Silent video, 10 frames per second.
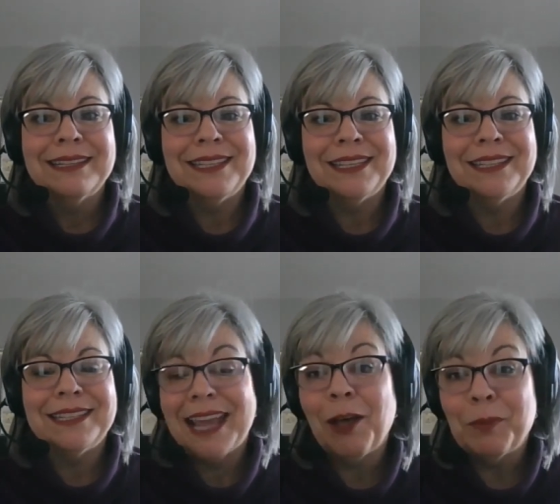to,
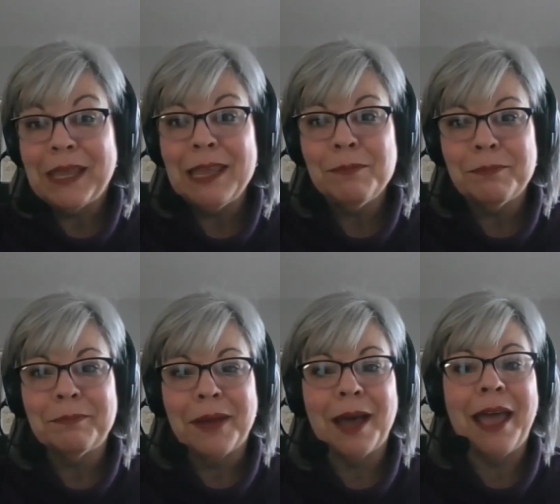to help keep
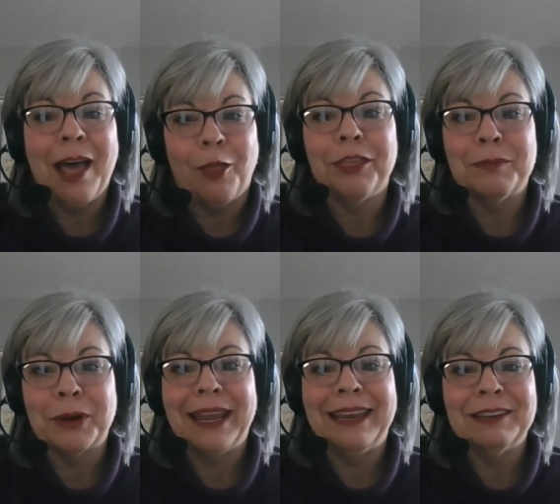a healthy
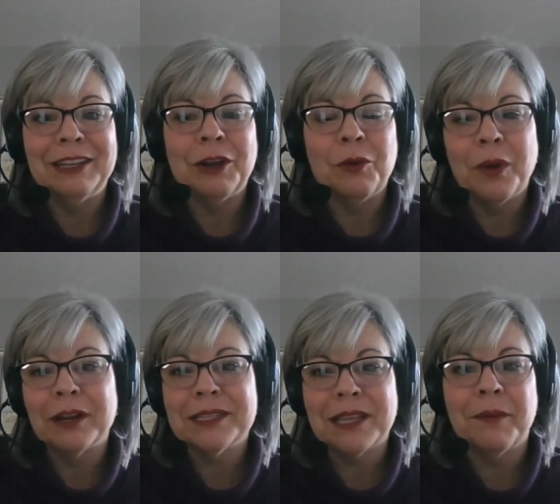brain? You know, what
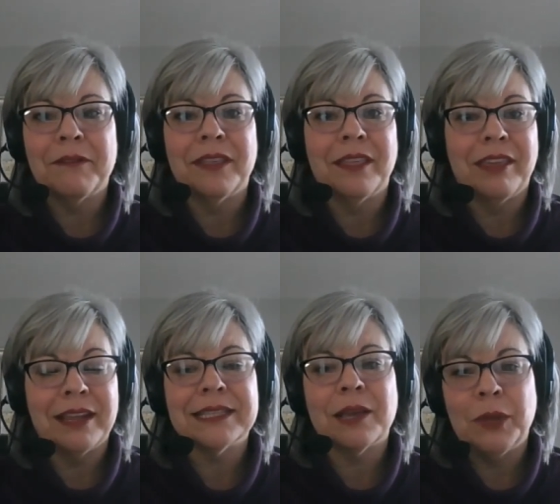are some of the
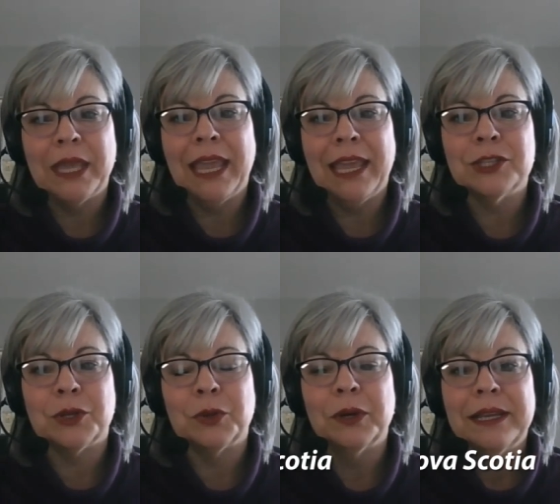things that we can
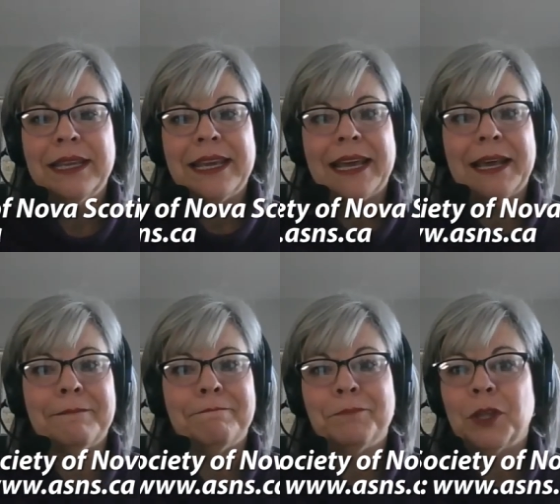do?
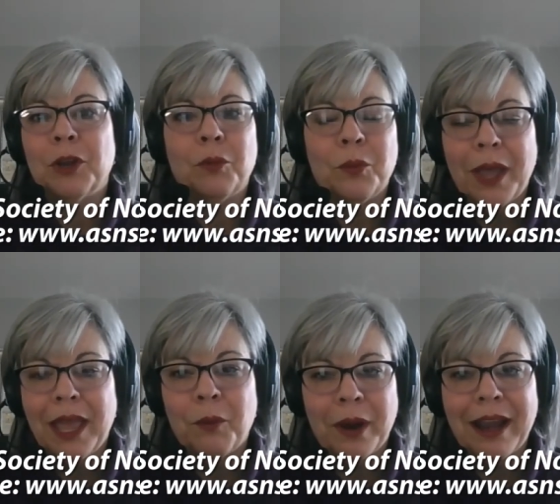Um, you know,
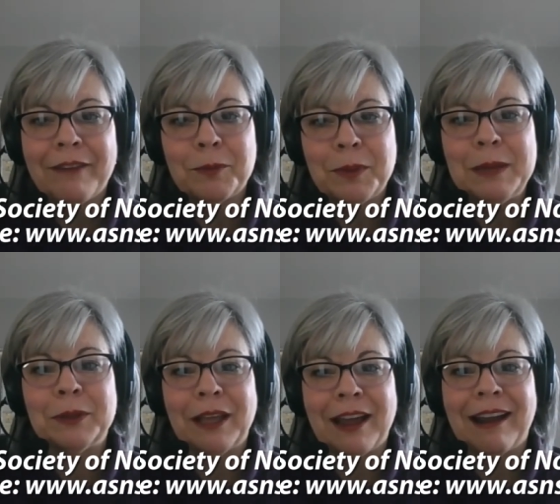wherever
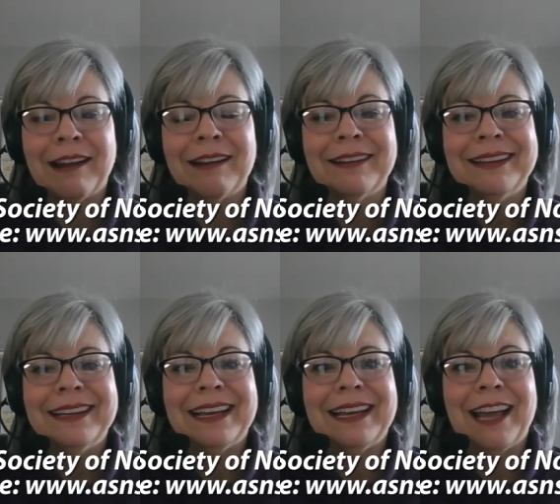people are
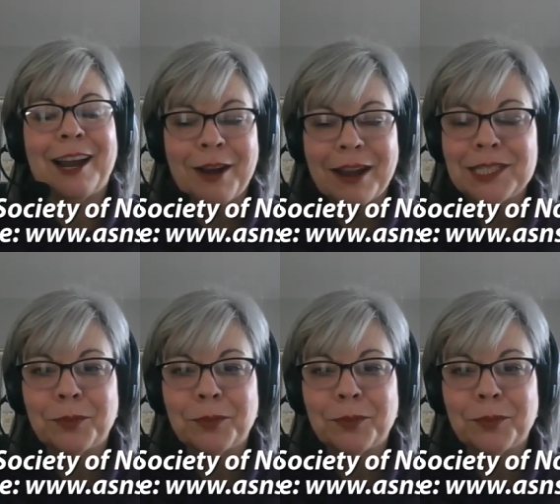uh, across the